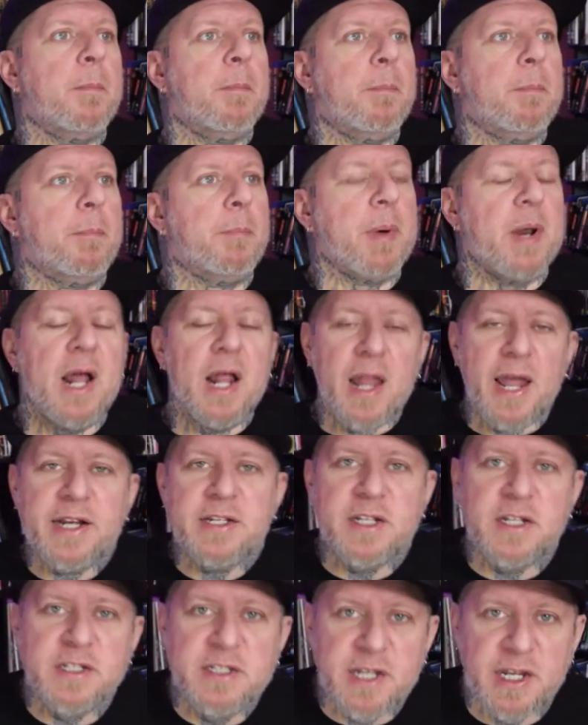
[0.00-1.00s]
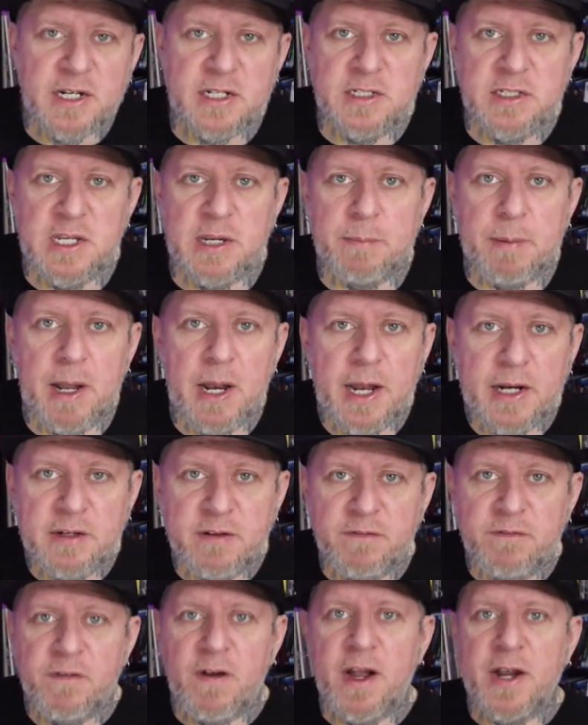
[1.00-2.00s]
But I like to dig deep. I like to
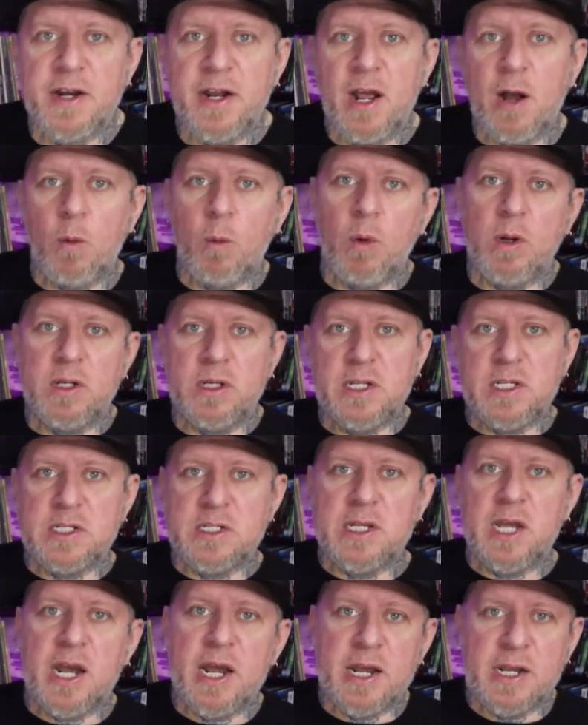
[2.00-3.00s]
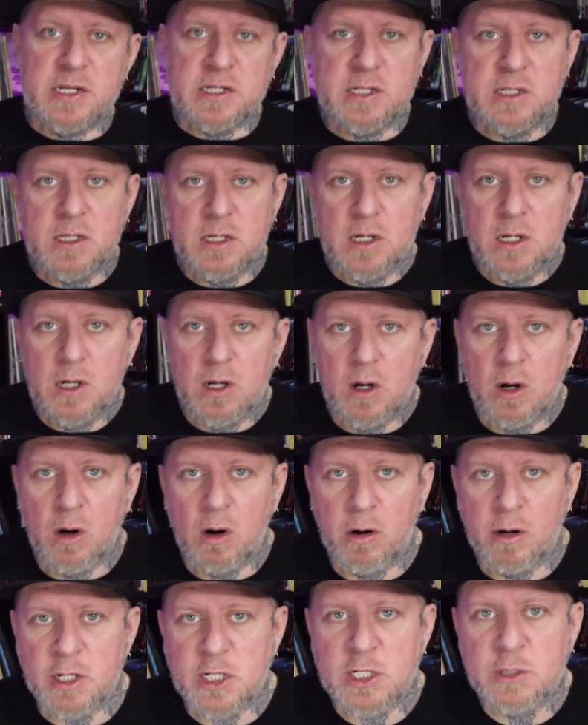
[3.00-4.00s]
find out what these guys
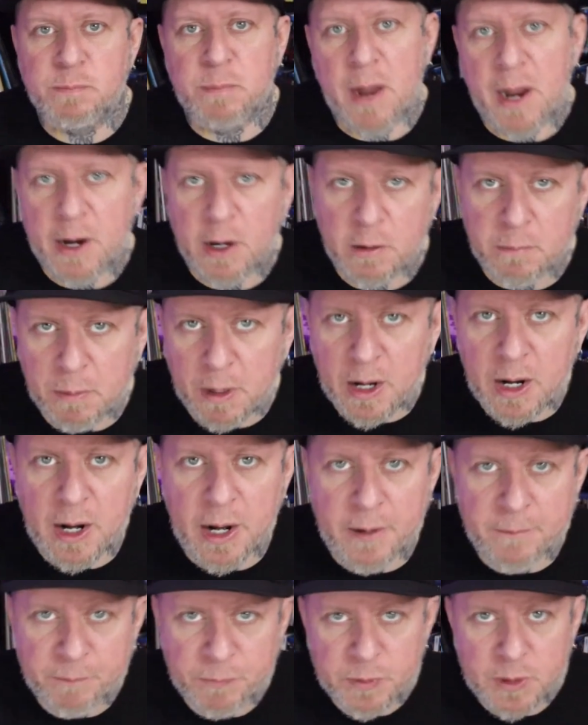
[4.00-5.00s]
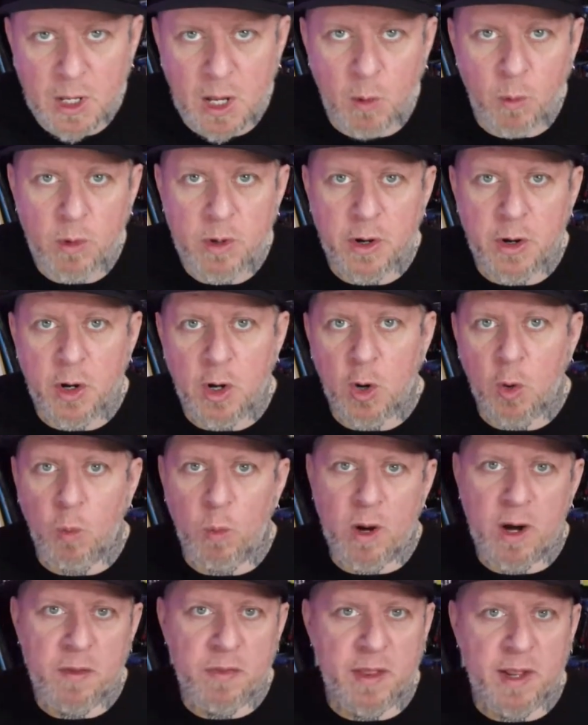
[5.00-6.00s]
are inspired by. I want to know
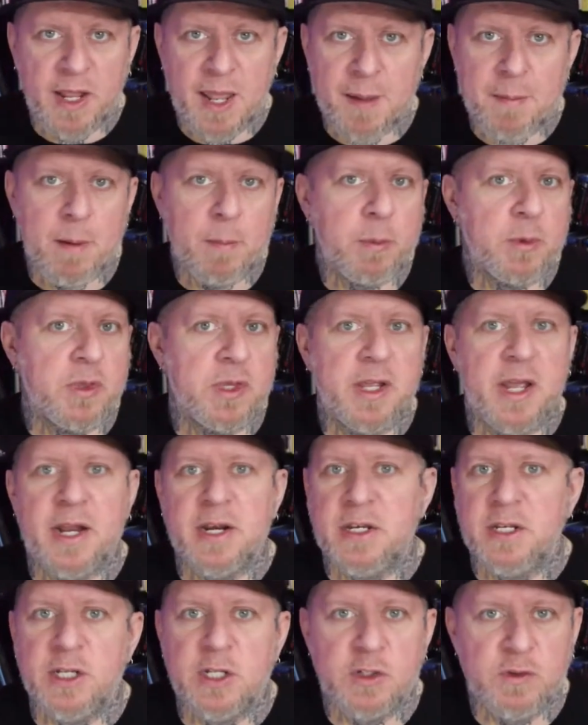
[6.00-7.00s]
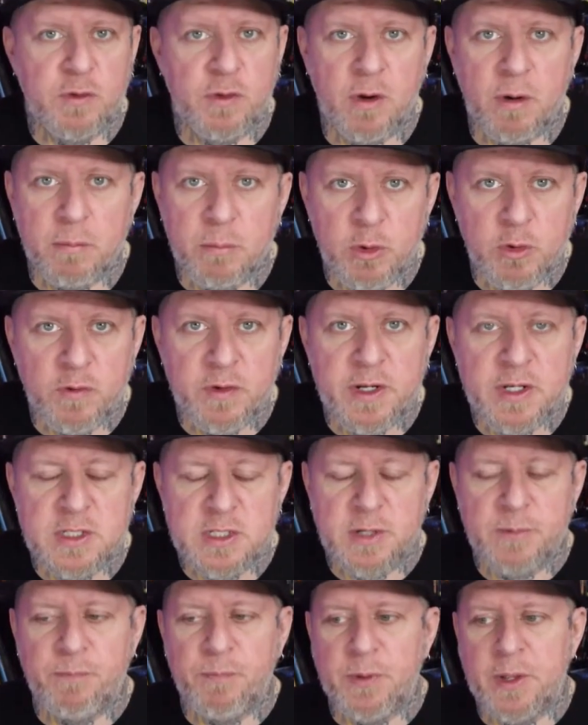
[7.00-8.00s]
where they came up with the ideas for their
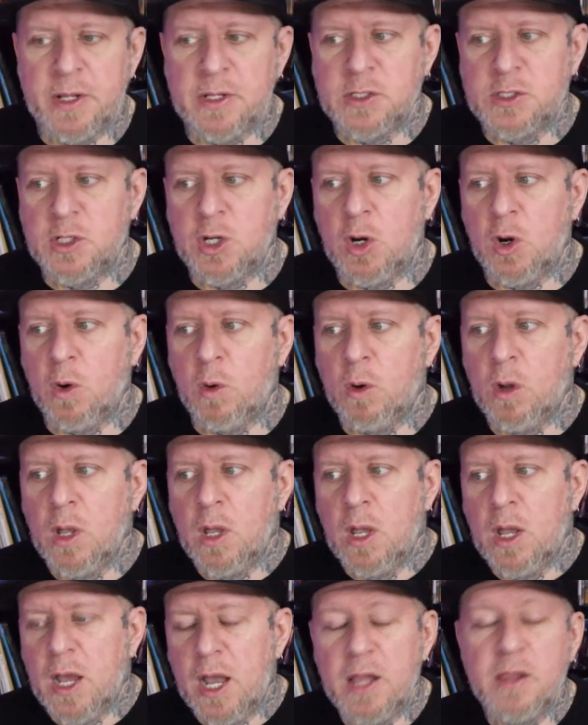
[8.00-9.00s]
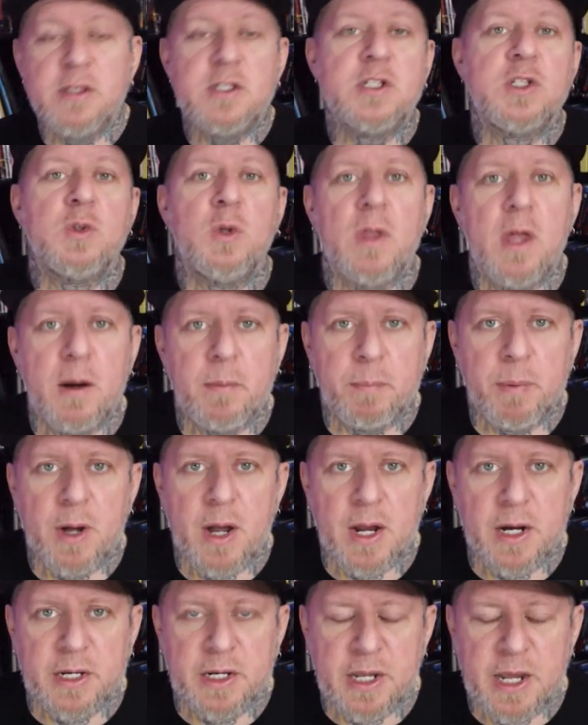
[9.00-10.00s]
movies. And so I listen to a lot of
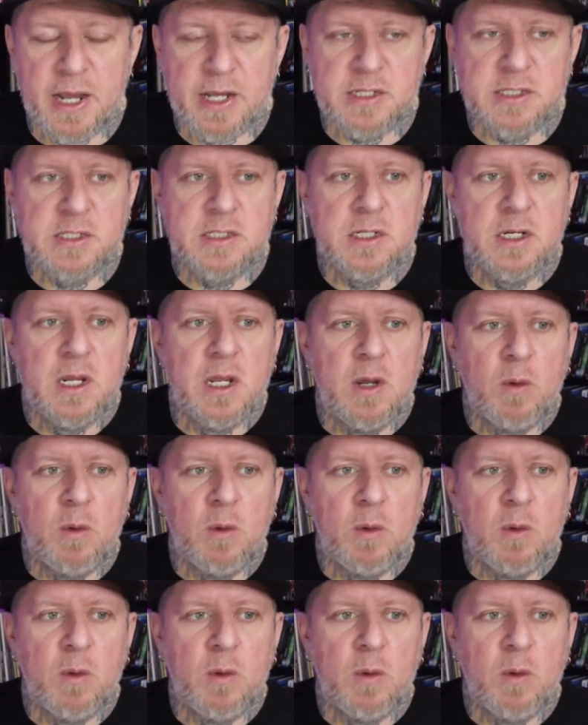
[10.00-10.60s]
podcasts.